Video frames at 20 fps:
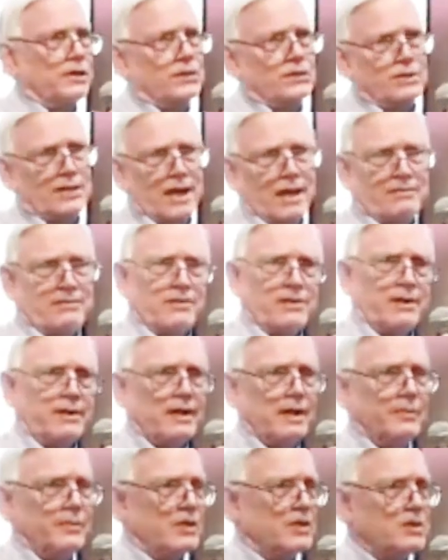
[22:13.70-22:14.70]
years after the
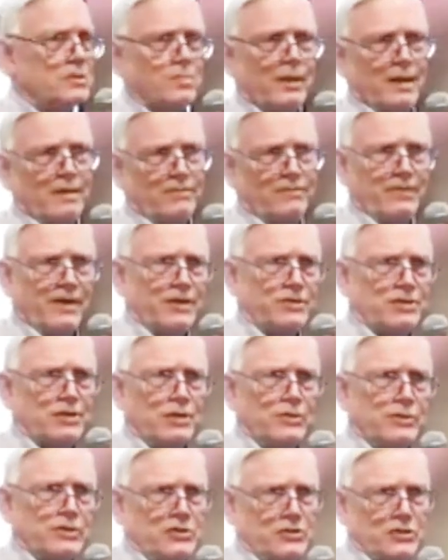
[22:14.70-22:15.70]
Communist
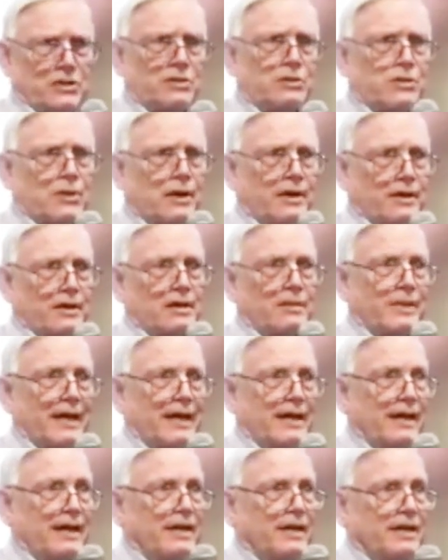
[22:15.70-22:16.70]
Manifesto. He's still talking
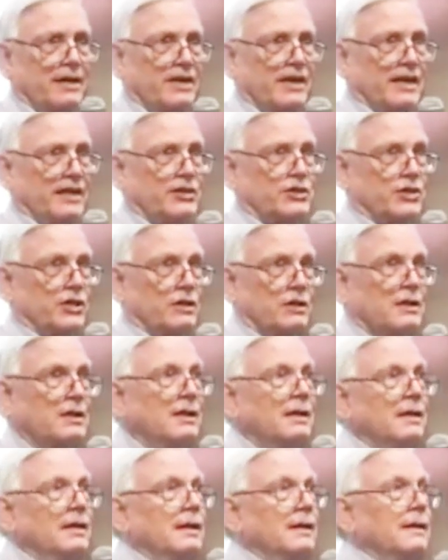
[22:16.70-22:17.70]
about alienation
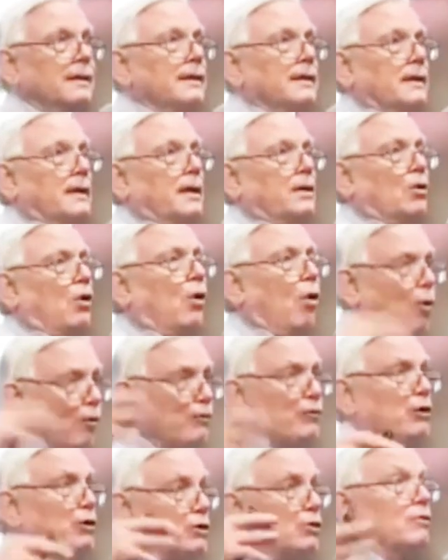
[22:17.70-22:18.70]

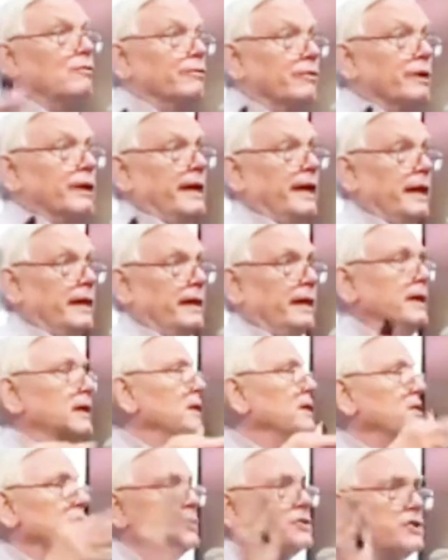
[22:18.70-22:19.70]
over and over again,
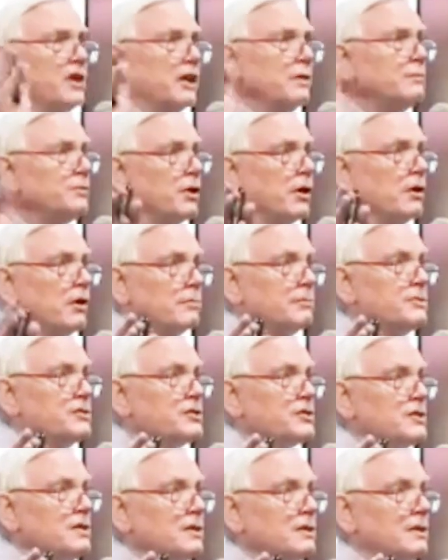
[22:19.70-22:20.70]
and in the same terms
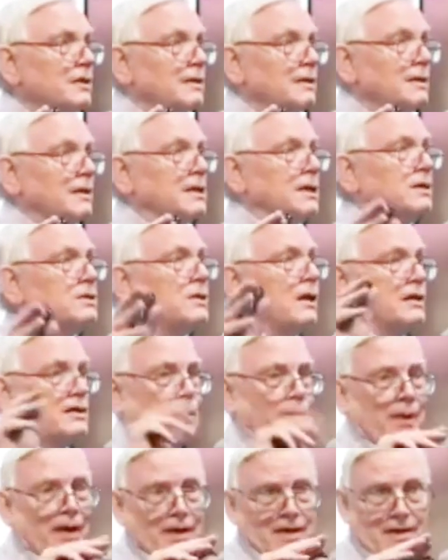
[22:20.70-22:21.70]
that he talked
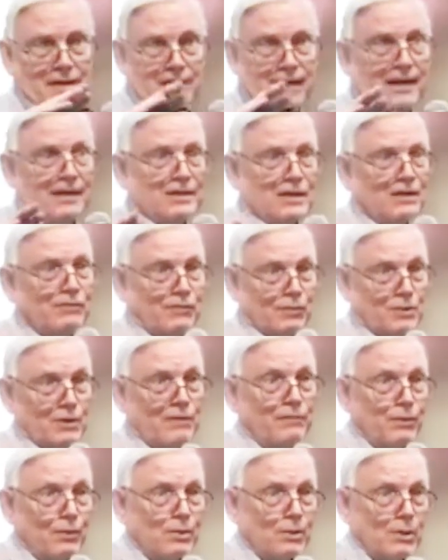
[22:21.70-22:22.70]
about it in
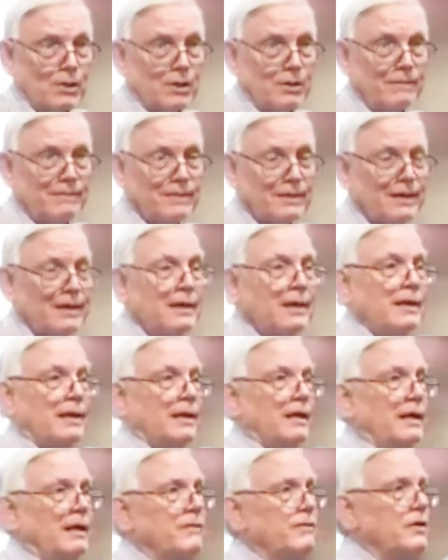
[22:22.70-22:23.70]
1844,
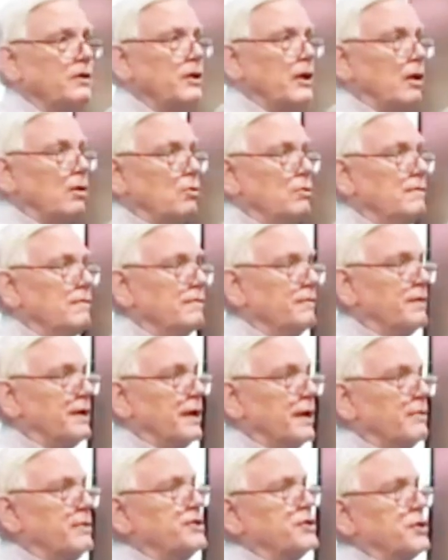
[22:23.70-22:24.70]
even though
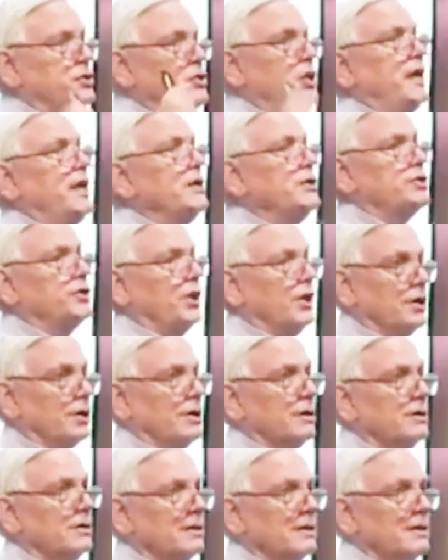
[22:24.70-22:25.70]
there is a change
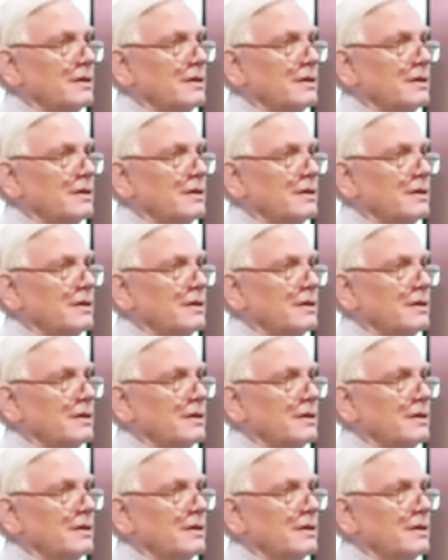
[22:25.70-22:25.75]
here,